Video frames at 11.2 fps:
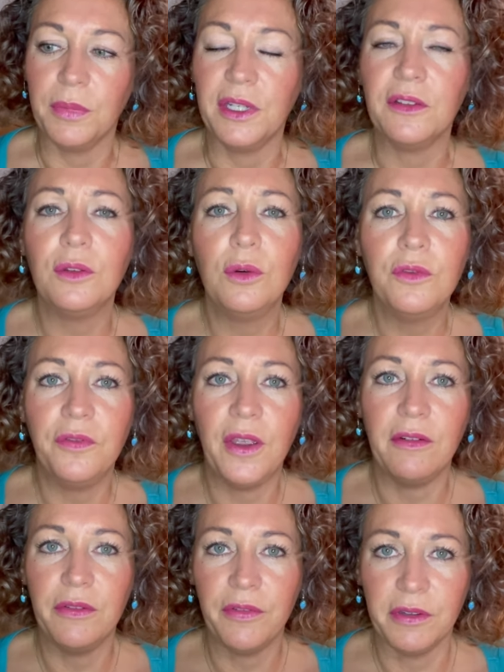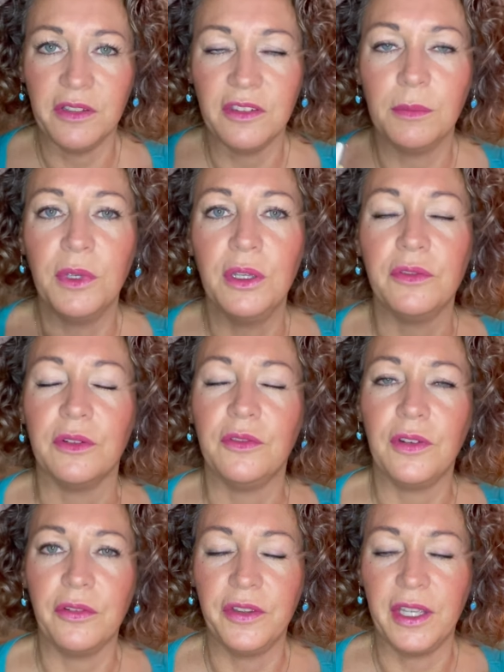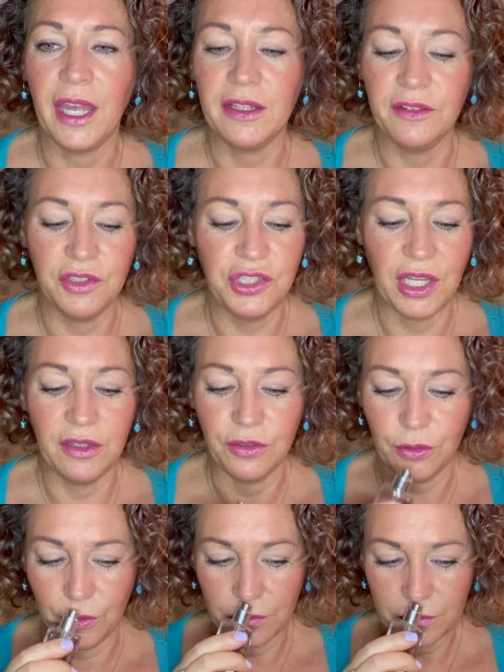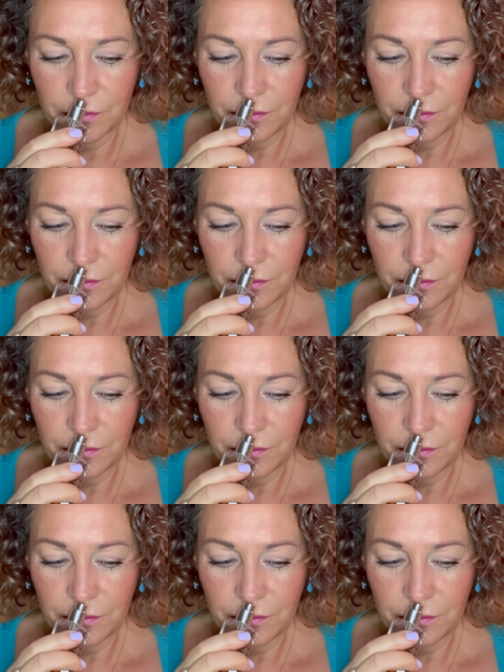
But it's all very, very smooth and fluffy and gentle,